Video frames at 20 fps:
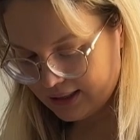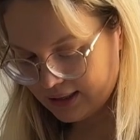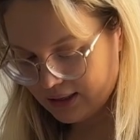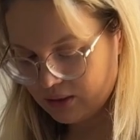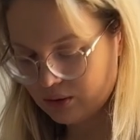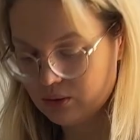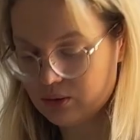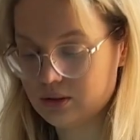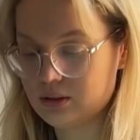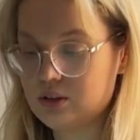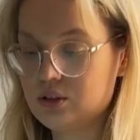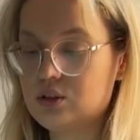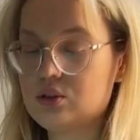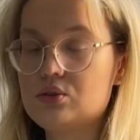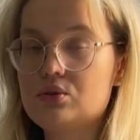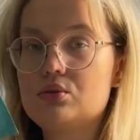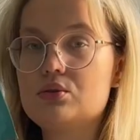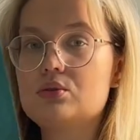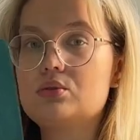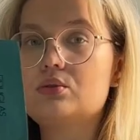I got
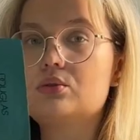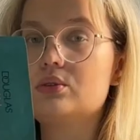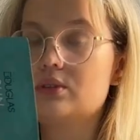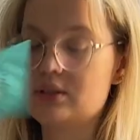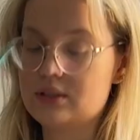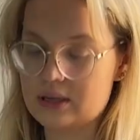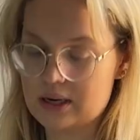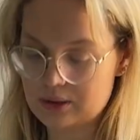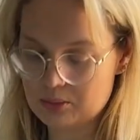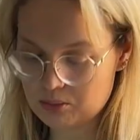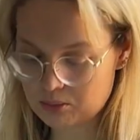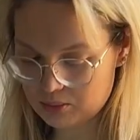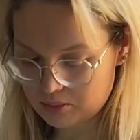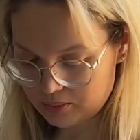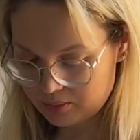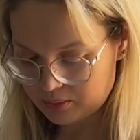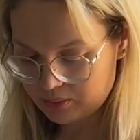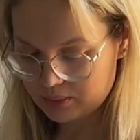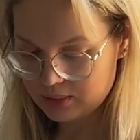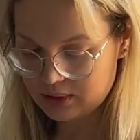two sun
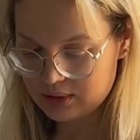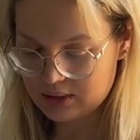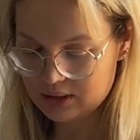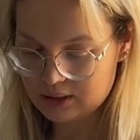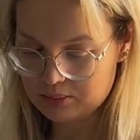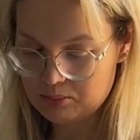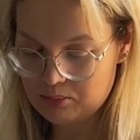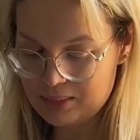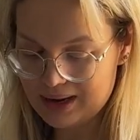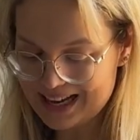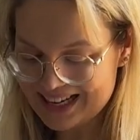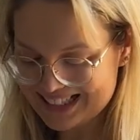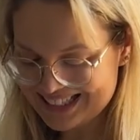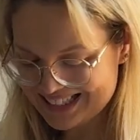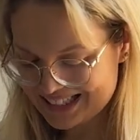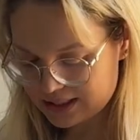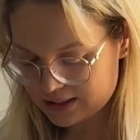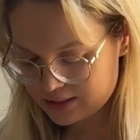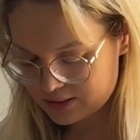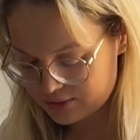
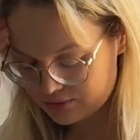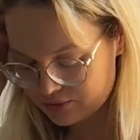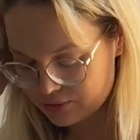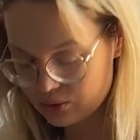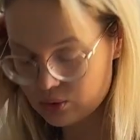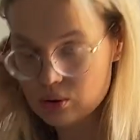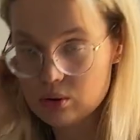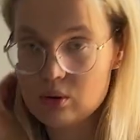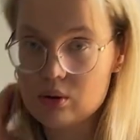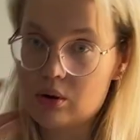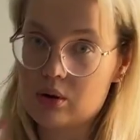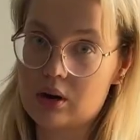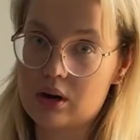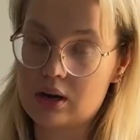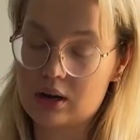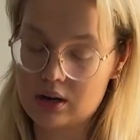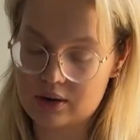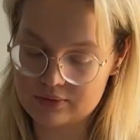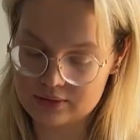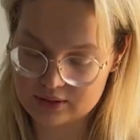masks for
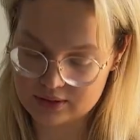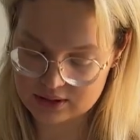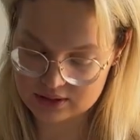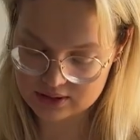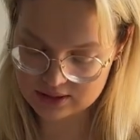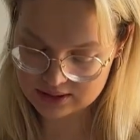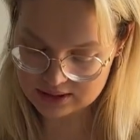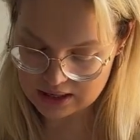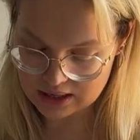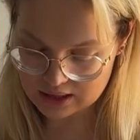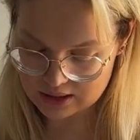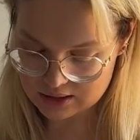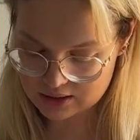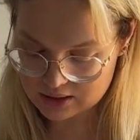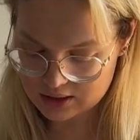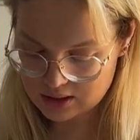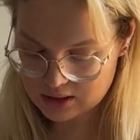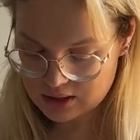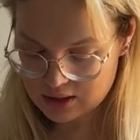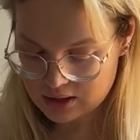after the sun.
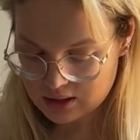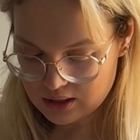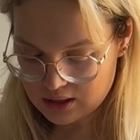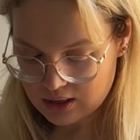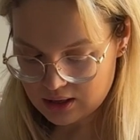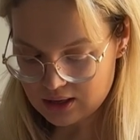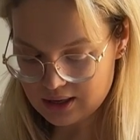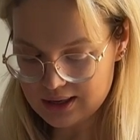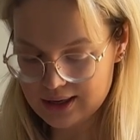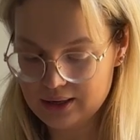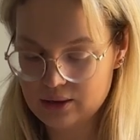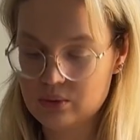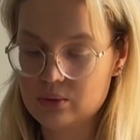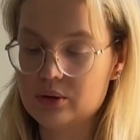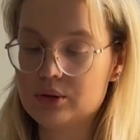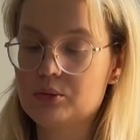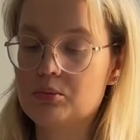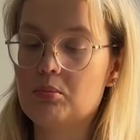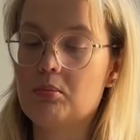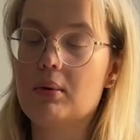I
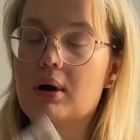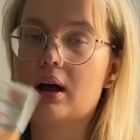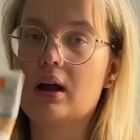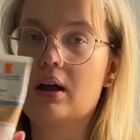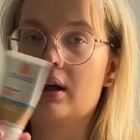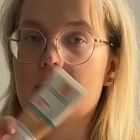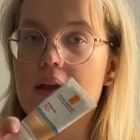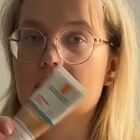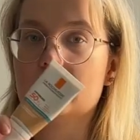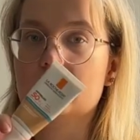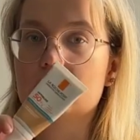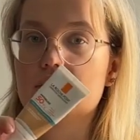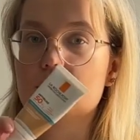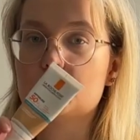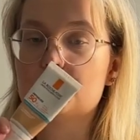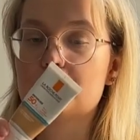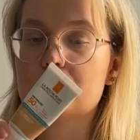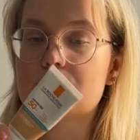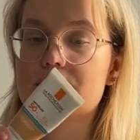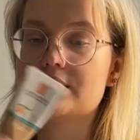got my La
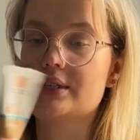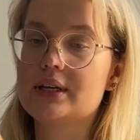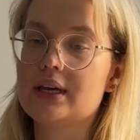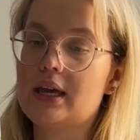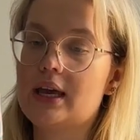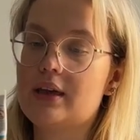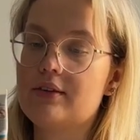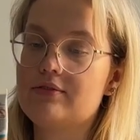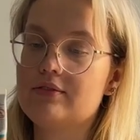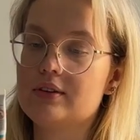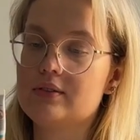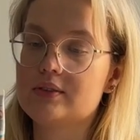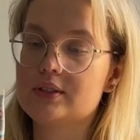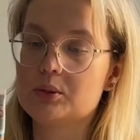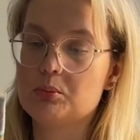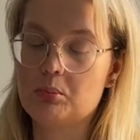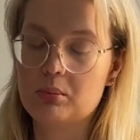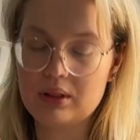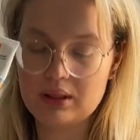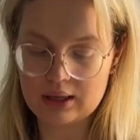Roche-Posay 50
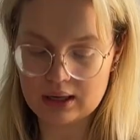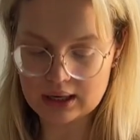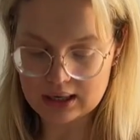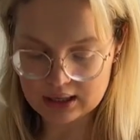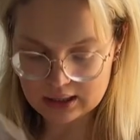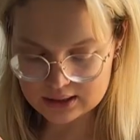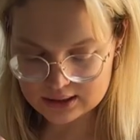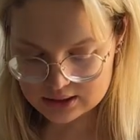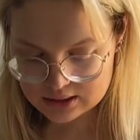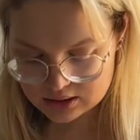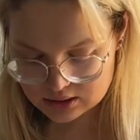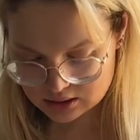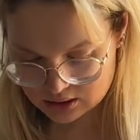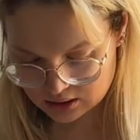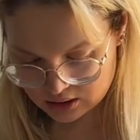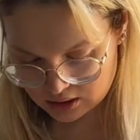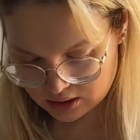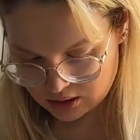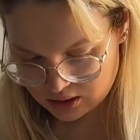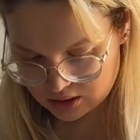Plus,
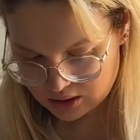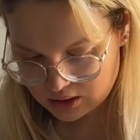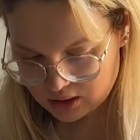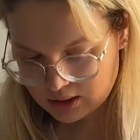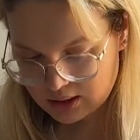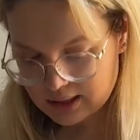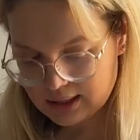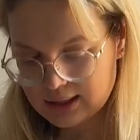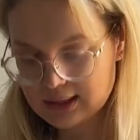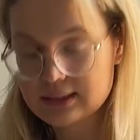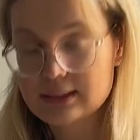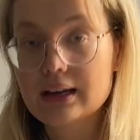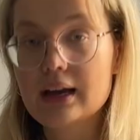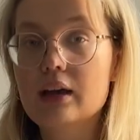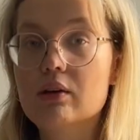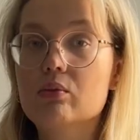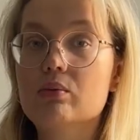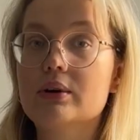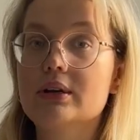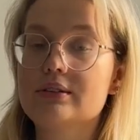and I
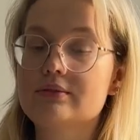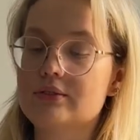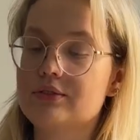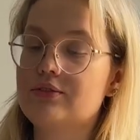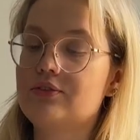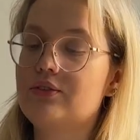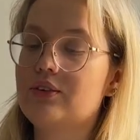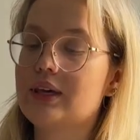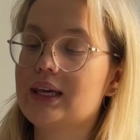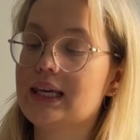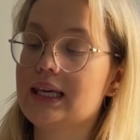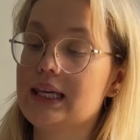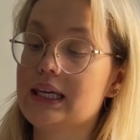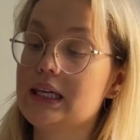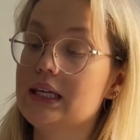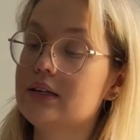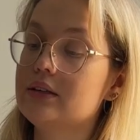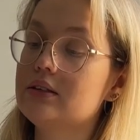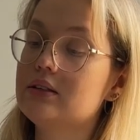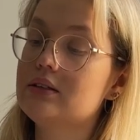went with
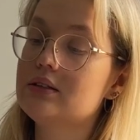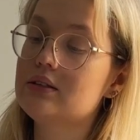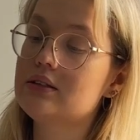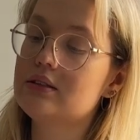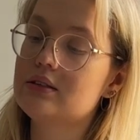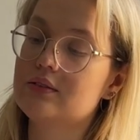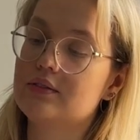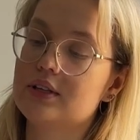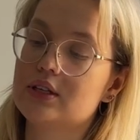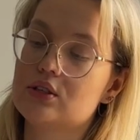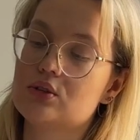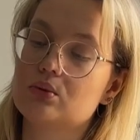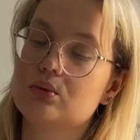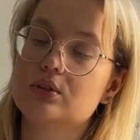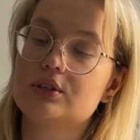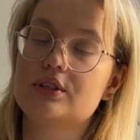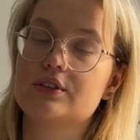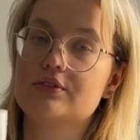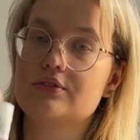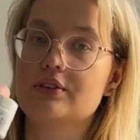Kiehl's, this
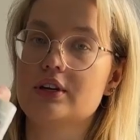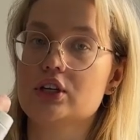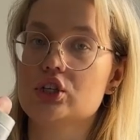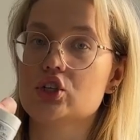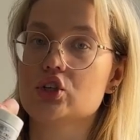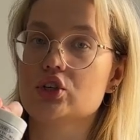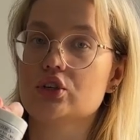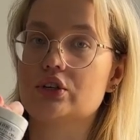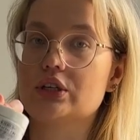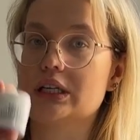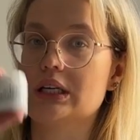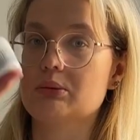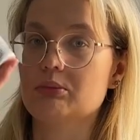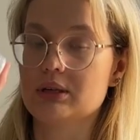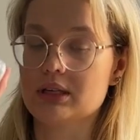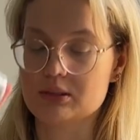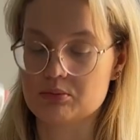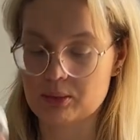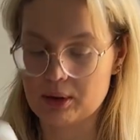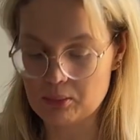Ultra Facial Cream
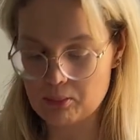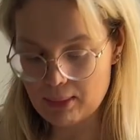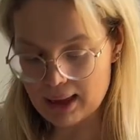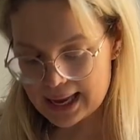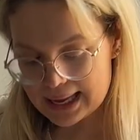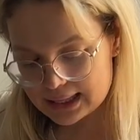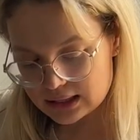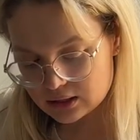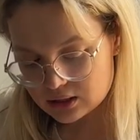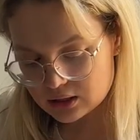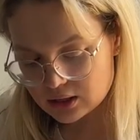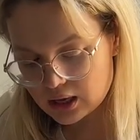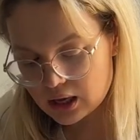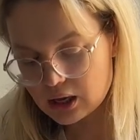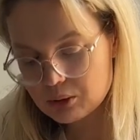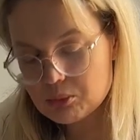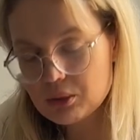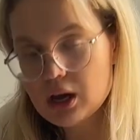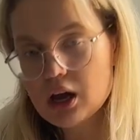as my main cream,